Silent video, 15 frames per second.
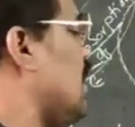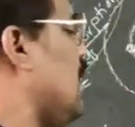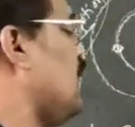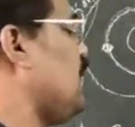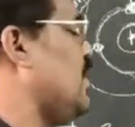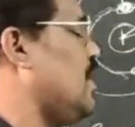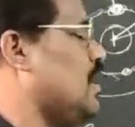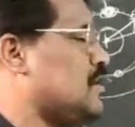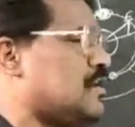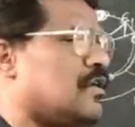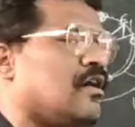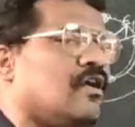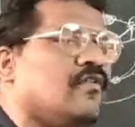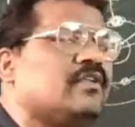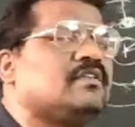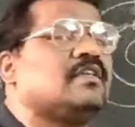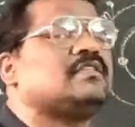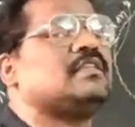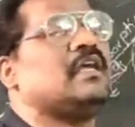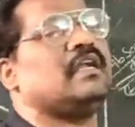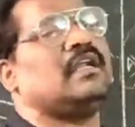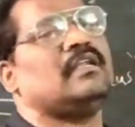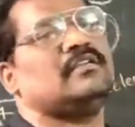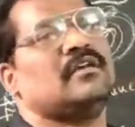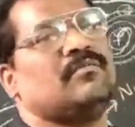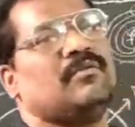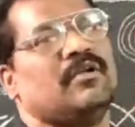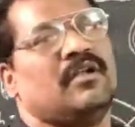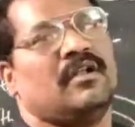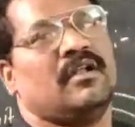of electron, which is
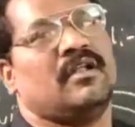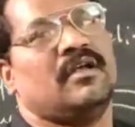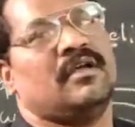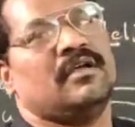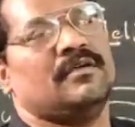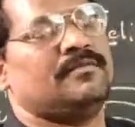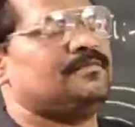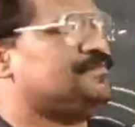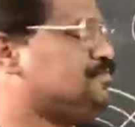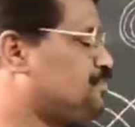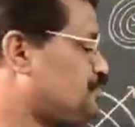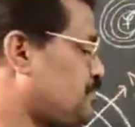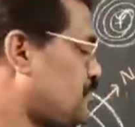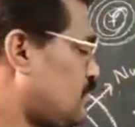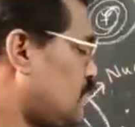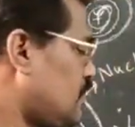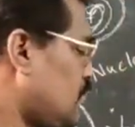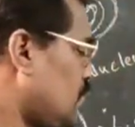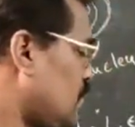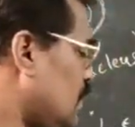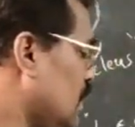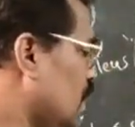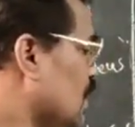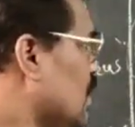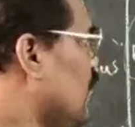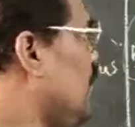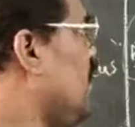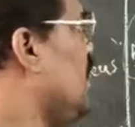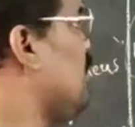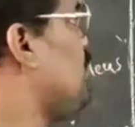negligible.
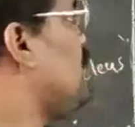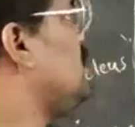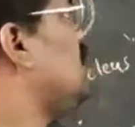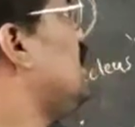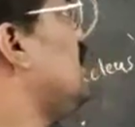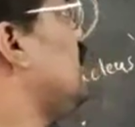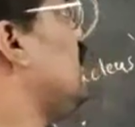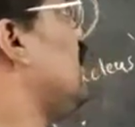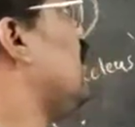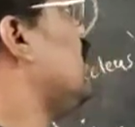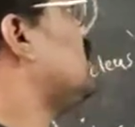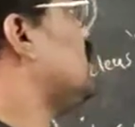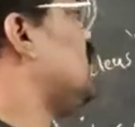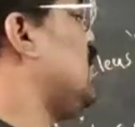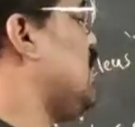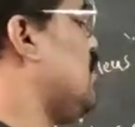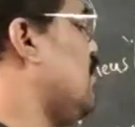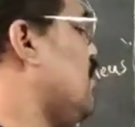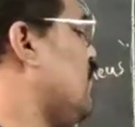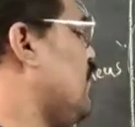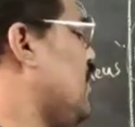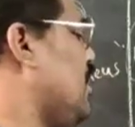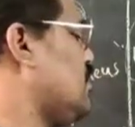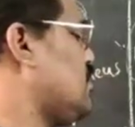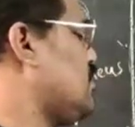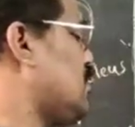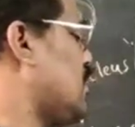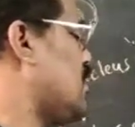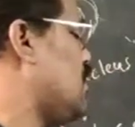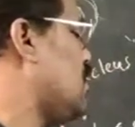We represent velocity of
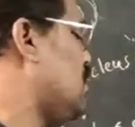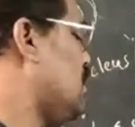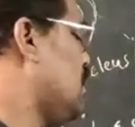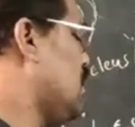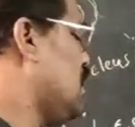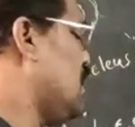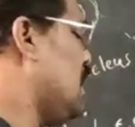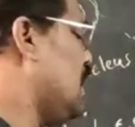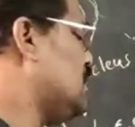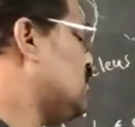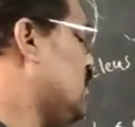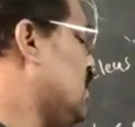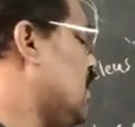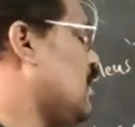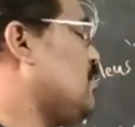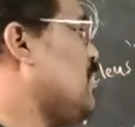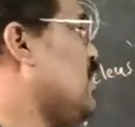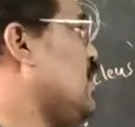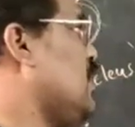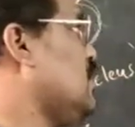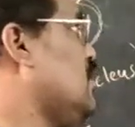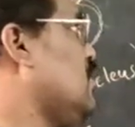electron as well orbiting